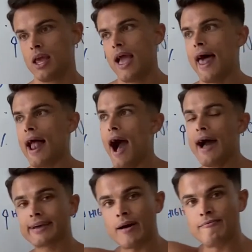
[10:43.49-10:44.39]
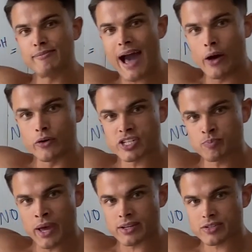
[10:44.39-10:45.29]
and I come from outer
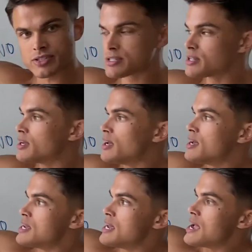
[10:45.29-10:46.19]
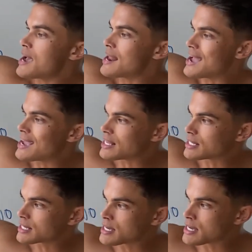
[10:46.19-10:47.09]
space and I
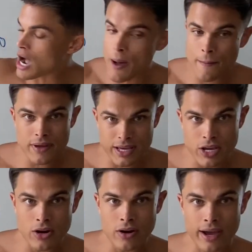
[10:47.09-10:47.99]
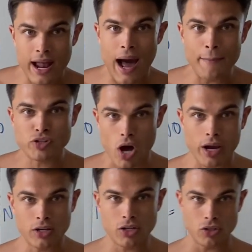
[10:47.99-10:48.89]
come here and I'm
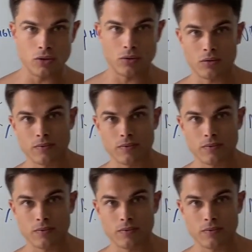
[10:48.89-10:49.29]
talking to you,